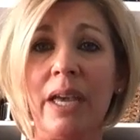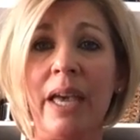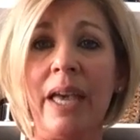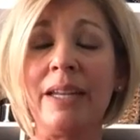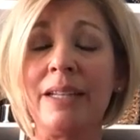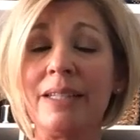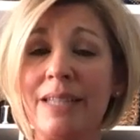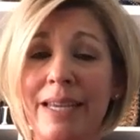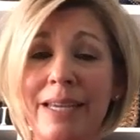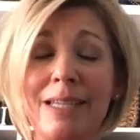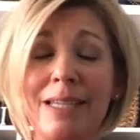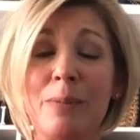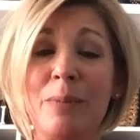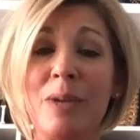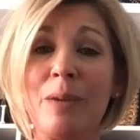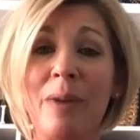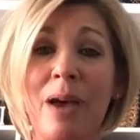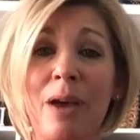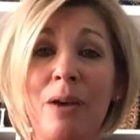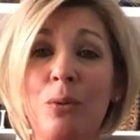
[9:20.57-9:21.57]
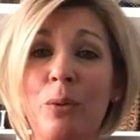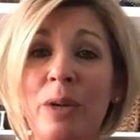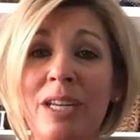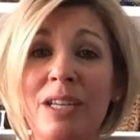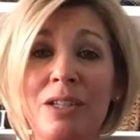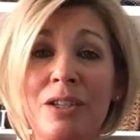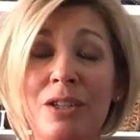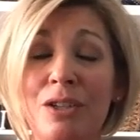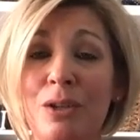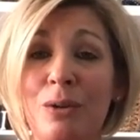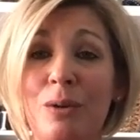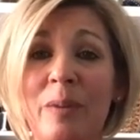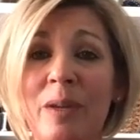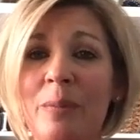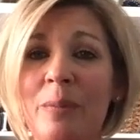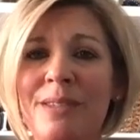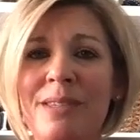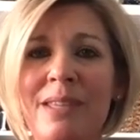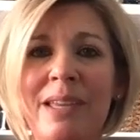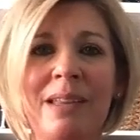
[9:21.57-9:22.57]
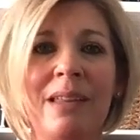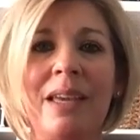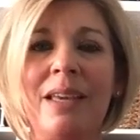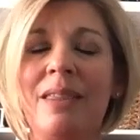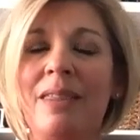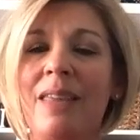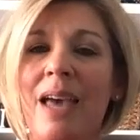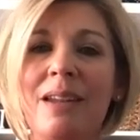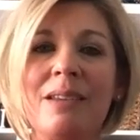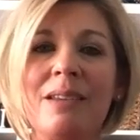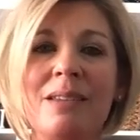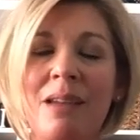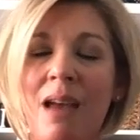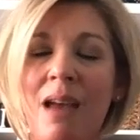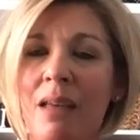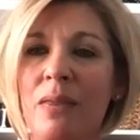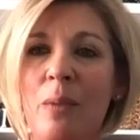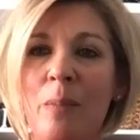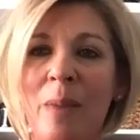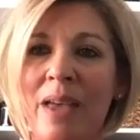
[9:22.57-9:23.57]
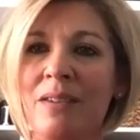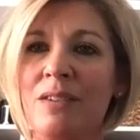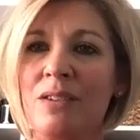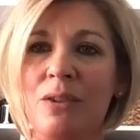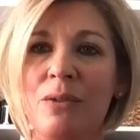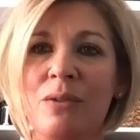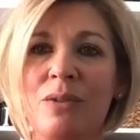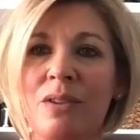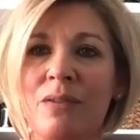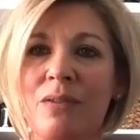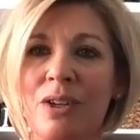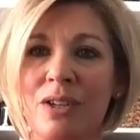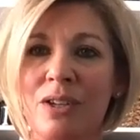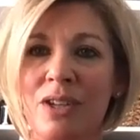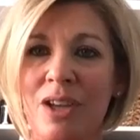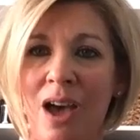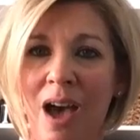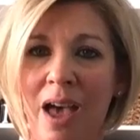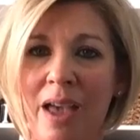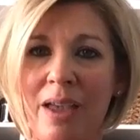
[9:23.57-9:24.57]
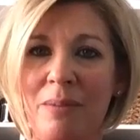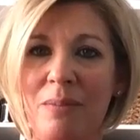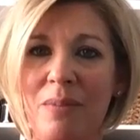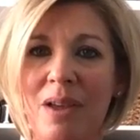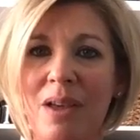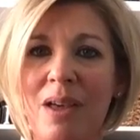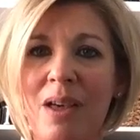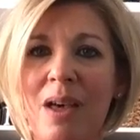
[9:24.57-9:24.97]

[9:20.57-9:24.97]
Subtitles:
And it takes me about a week to do. And people say, like, that is not the best use of your time.